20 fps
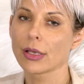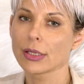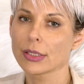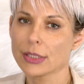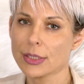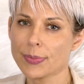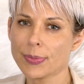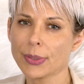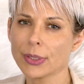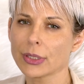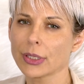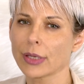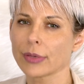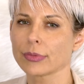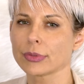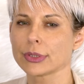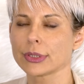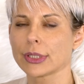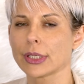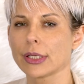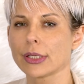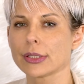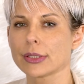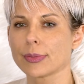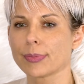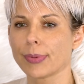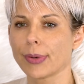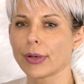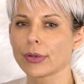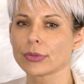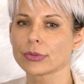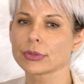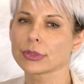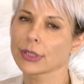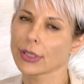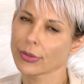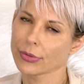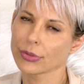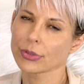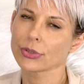Typically, I would say it's about
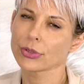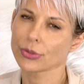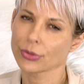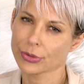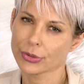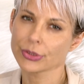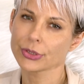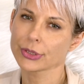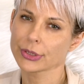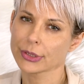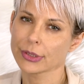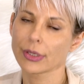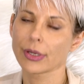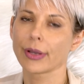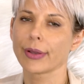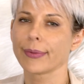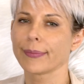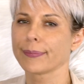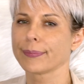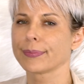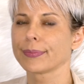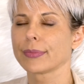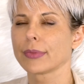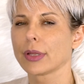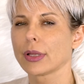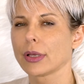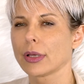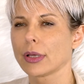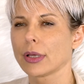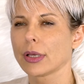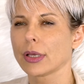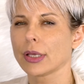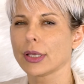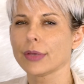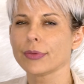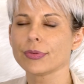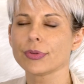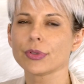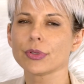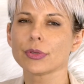$1,000.
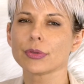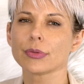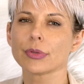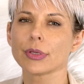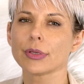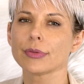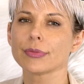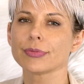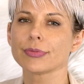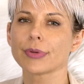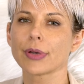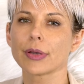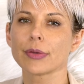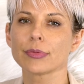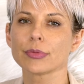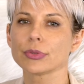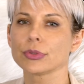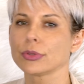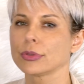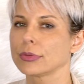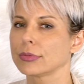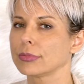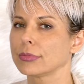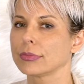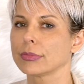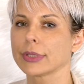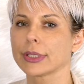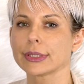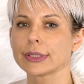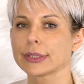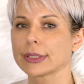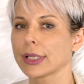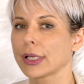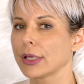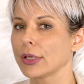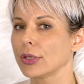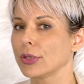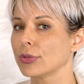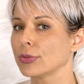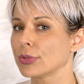If I would, let's
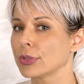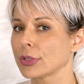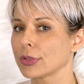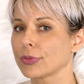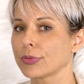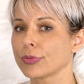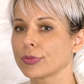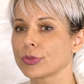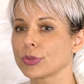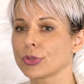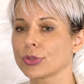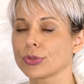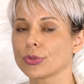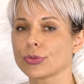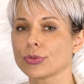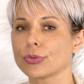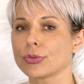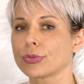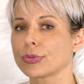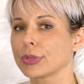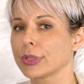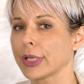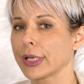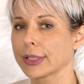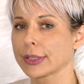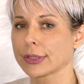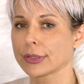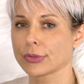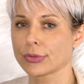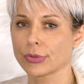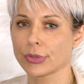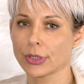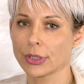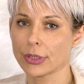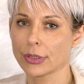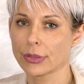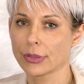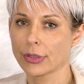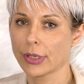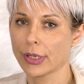say, use it to relax
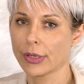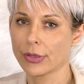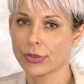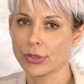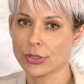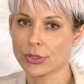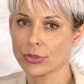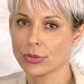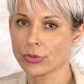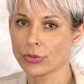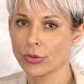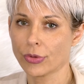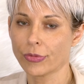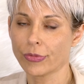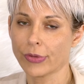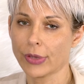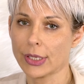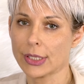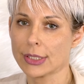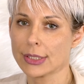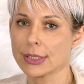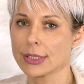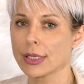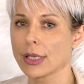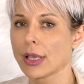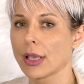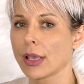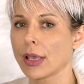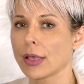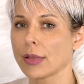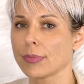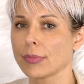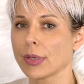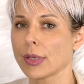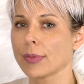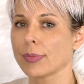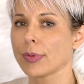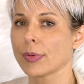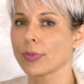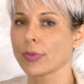3 areas on your face, and
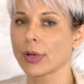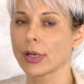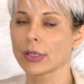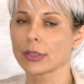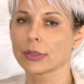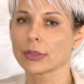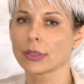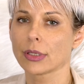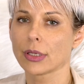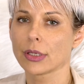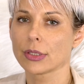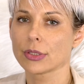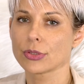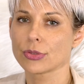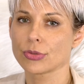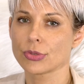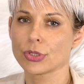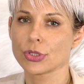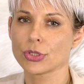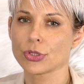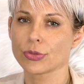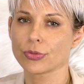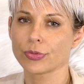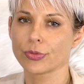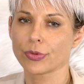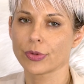maybe 1 syringe of